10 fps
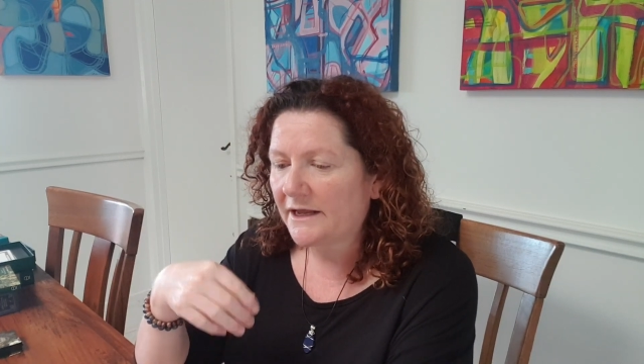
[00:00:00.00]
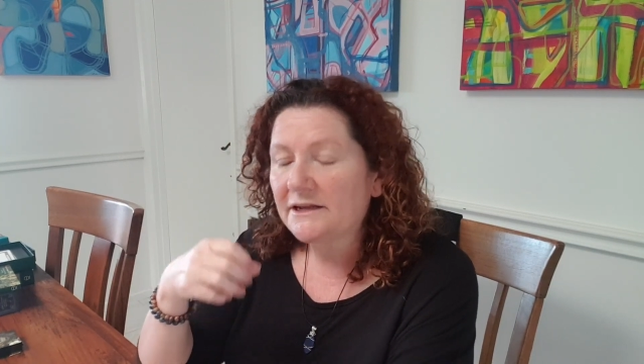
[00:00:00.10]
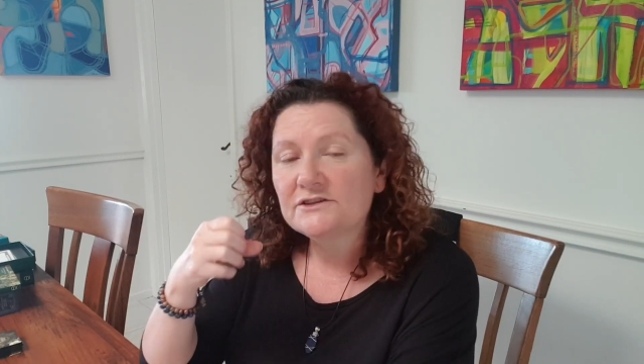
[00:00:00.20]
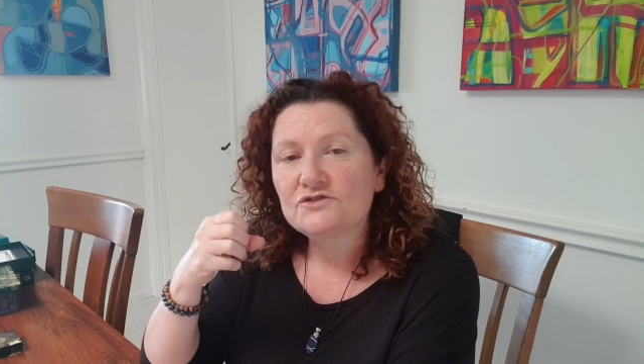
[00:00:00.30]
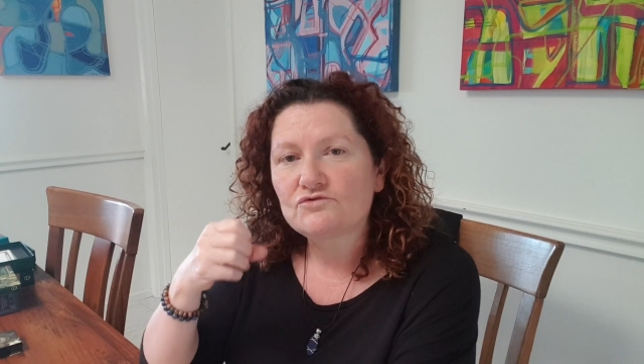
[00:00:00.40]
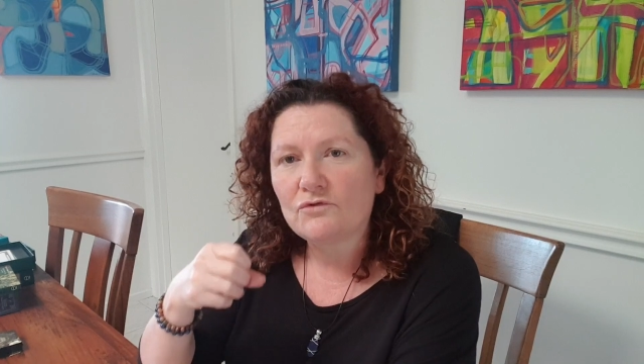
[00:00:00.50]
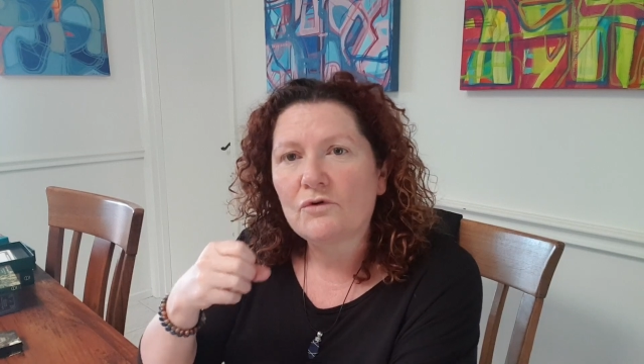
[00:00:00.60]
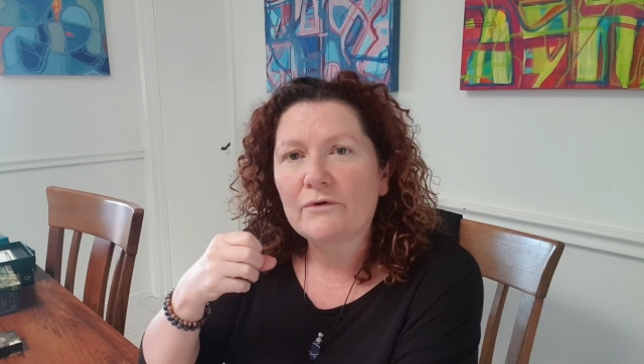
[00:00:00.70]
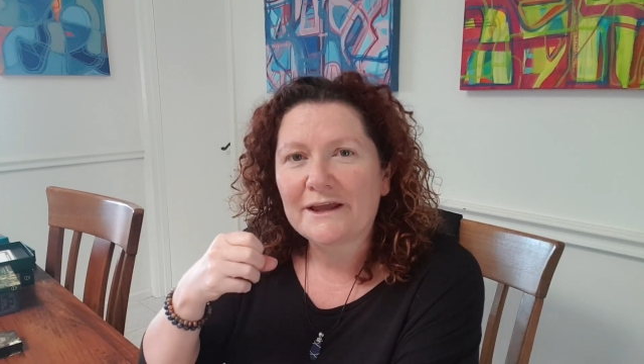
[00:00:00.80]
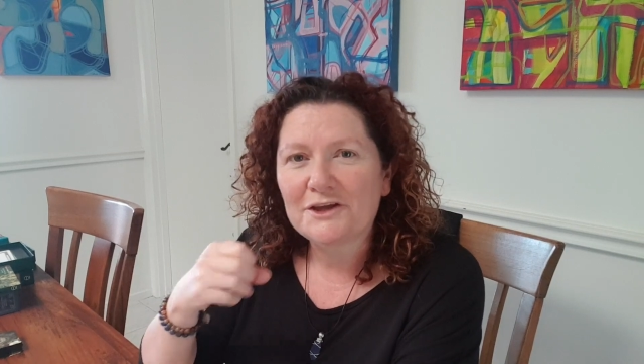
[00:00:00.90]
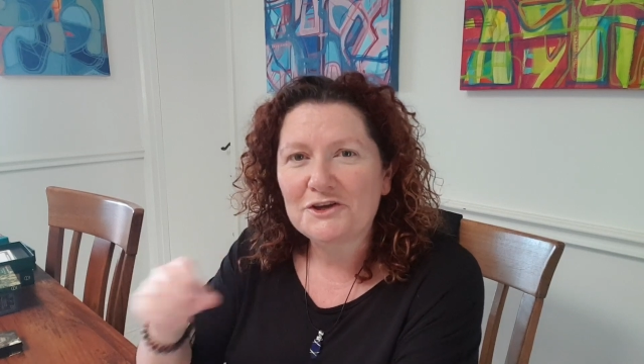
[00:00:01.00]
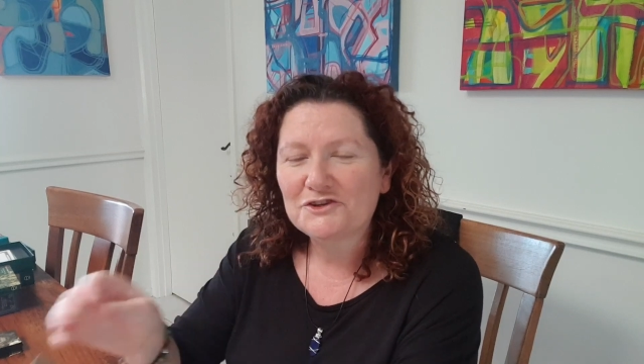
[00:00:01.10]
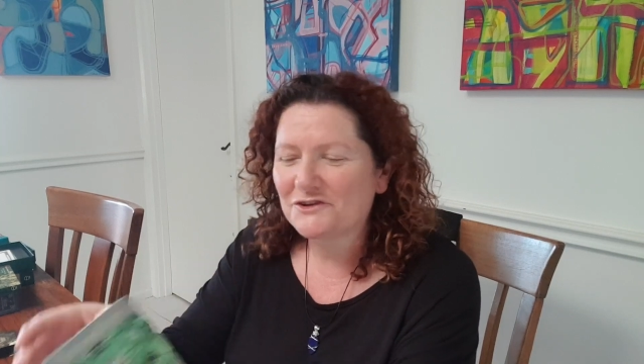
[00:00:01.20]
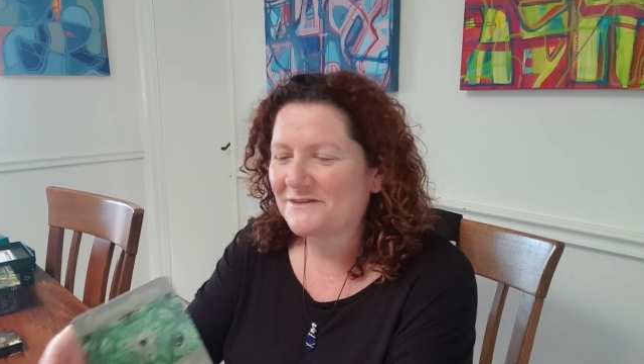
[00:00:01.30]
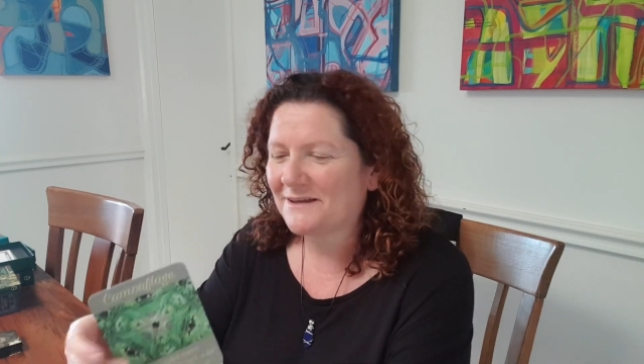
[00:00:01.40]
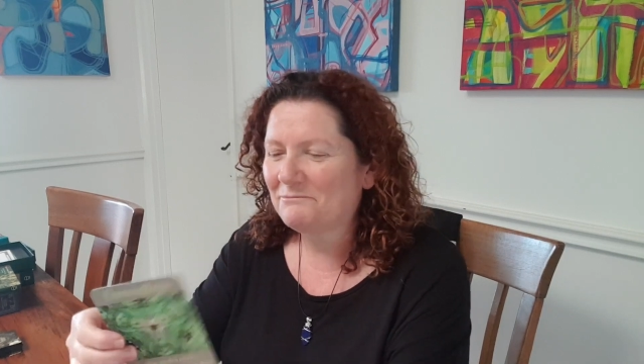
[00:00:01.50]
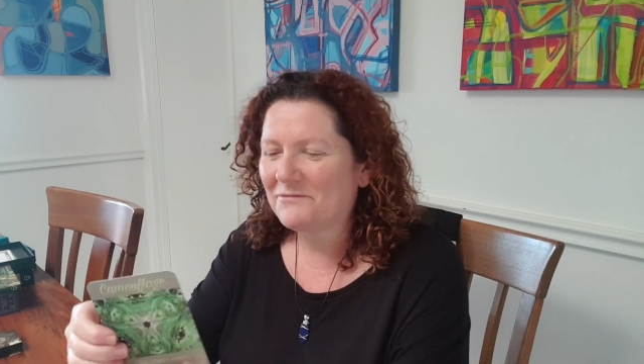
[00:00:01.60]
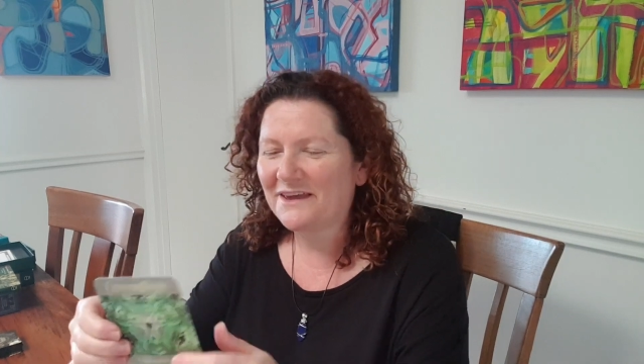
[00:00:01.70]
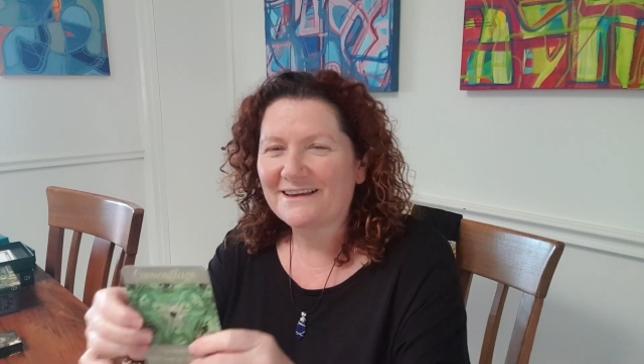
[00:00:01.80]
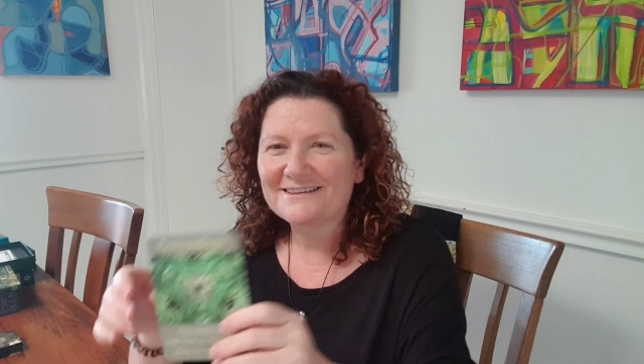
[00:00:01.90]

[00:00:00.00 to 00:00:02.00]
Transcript: it is drawing you to something.